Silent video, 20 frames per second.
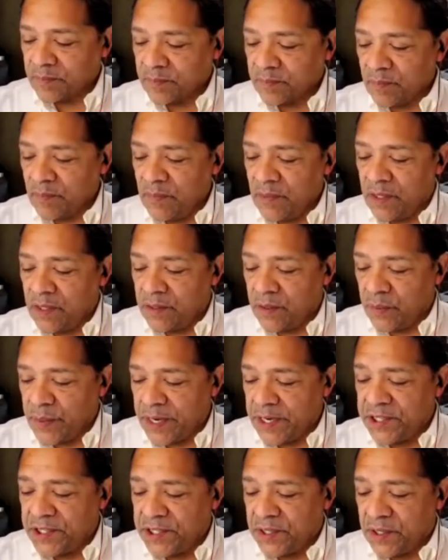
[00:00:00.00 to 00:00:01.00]

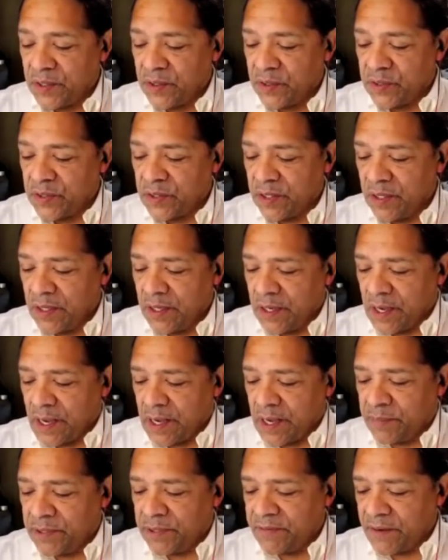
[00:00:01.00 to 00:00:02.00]
ratios,
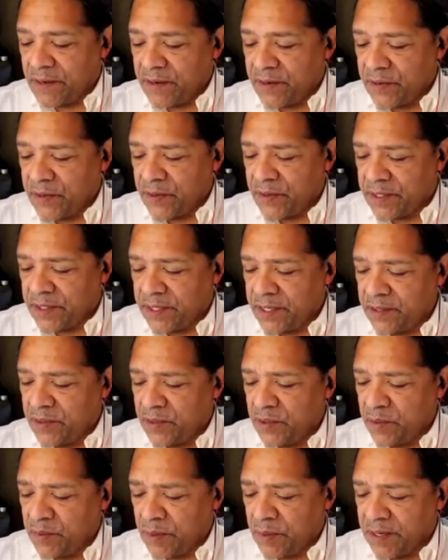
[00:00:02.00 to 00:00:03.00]
I believe I heard Keith
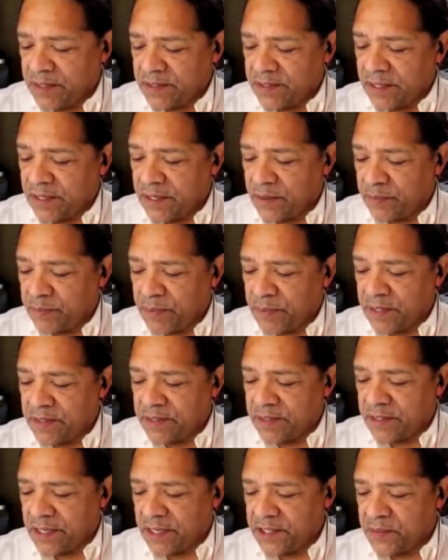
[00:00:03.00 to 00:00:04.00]
Neumeyer say in a
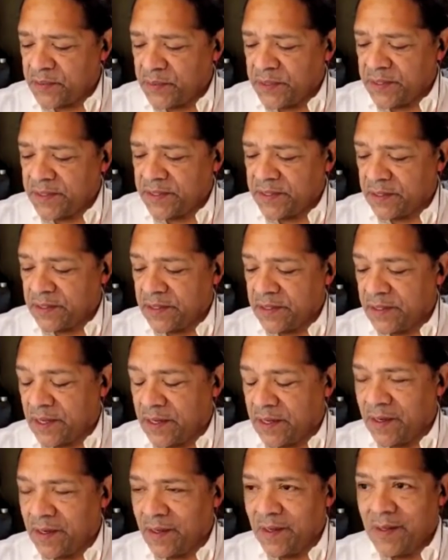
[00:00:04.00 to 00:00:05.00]
presentation recently
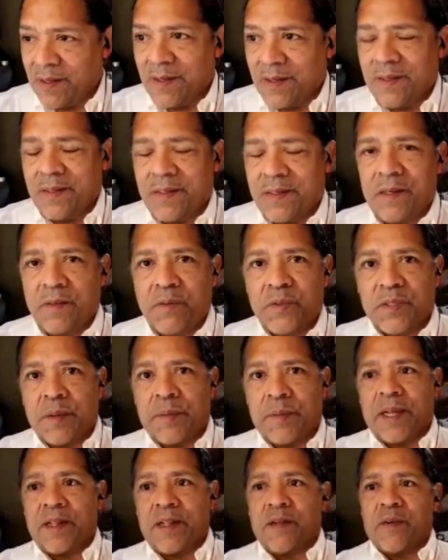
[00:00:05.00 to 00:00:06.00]
that silver was
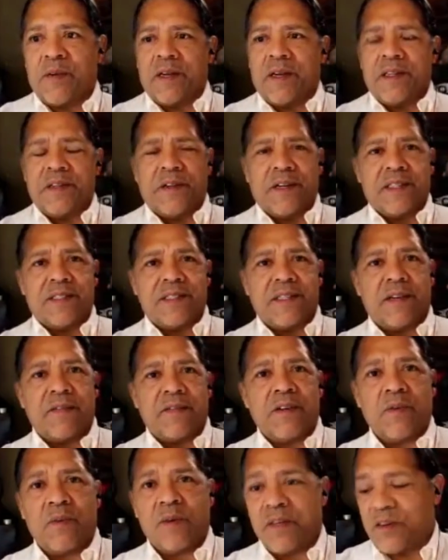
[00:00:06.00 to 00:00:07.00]
coming out of the ground either at
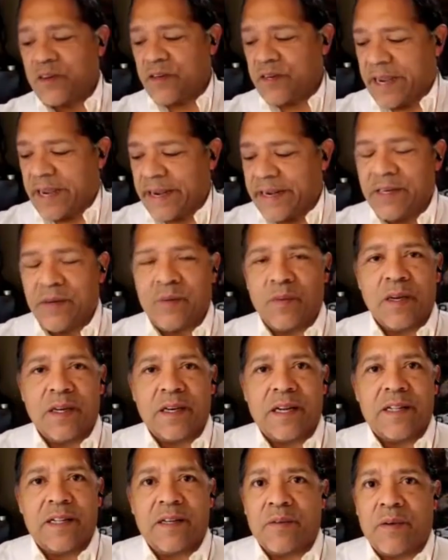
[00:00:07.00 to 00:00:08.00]
7-1 or
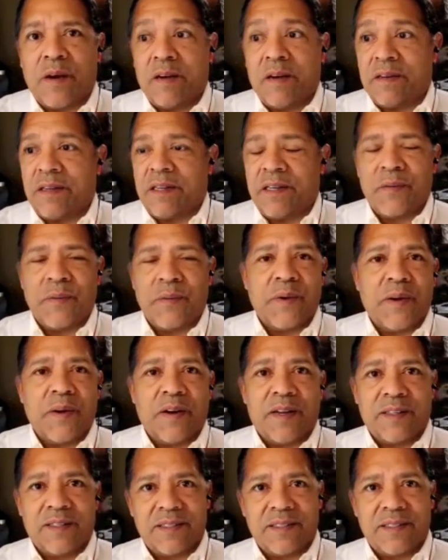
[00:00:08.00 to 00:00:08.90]
9-1 out of the ground, and here we are at